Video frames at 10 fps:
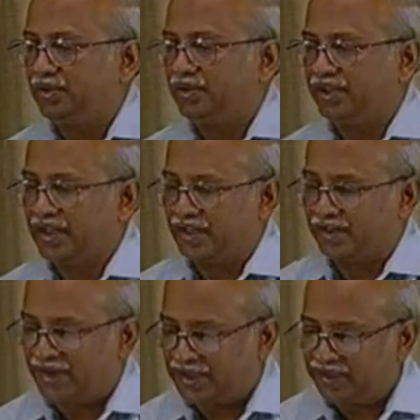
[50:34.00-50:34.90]
regarding
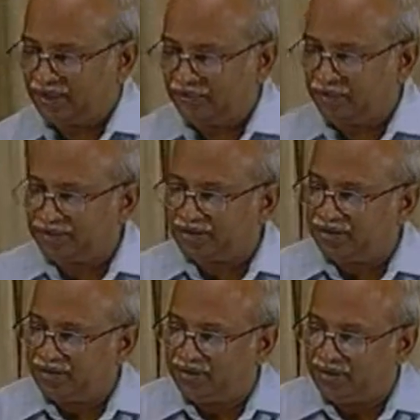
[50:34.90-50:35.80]
fatigue limit.
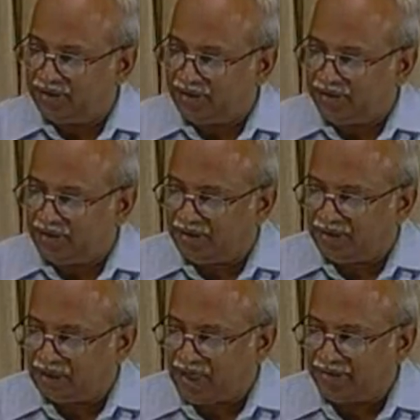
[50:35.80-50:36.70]

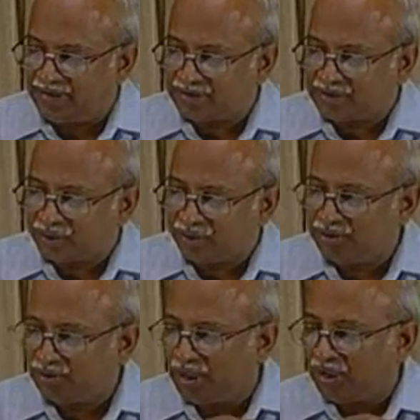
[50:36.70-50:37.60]
I have just told you
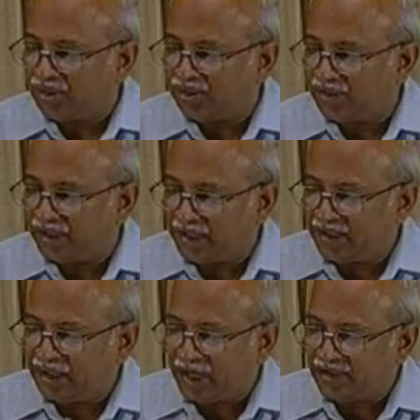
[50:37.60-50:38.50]
one regarding
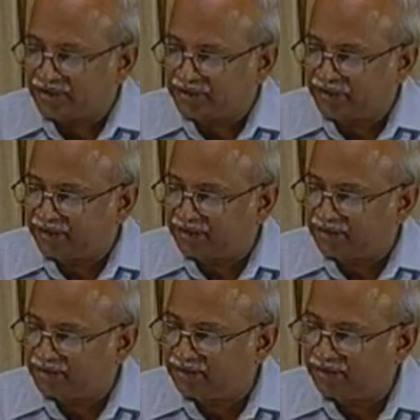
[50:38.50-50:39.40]
higher strength
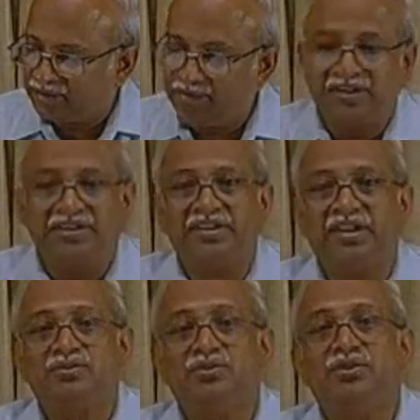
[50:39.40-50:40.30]

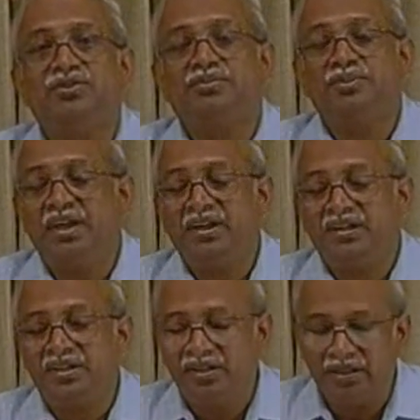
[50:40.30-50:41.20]
materials which may
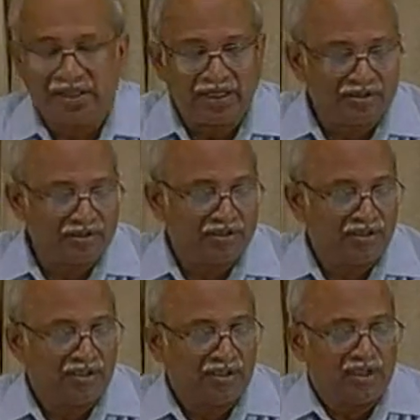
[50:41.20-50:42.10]
indicate
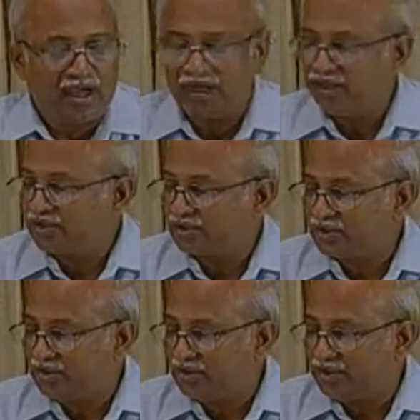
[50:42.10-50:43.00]
higher
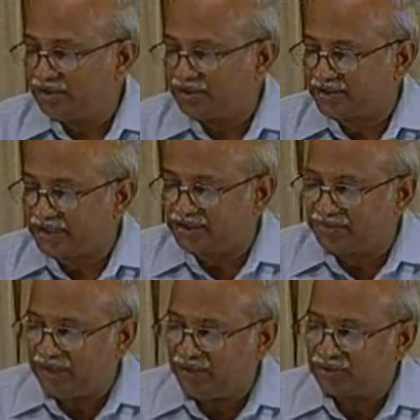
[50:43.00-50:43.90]
stress
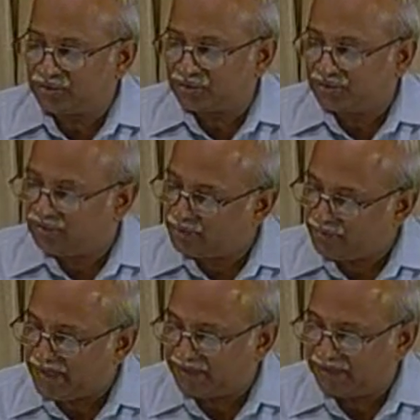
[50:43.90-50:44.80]
values for
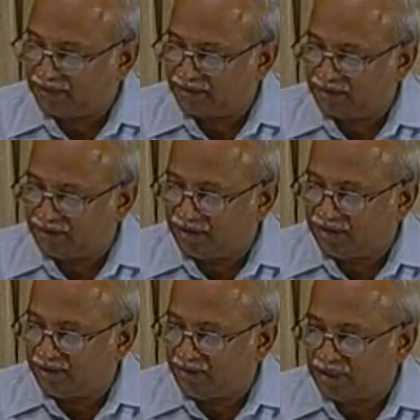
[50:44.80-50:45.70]
fatigue,
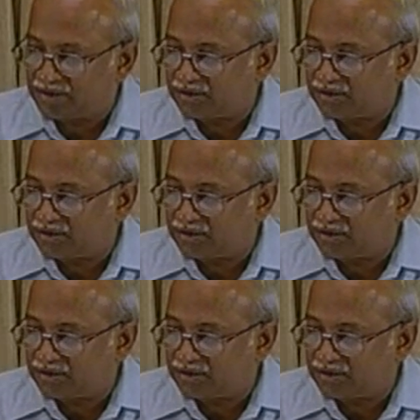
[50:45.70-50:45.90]
but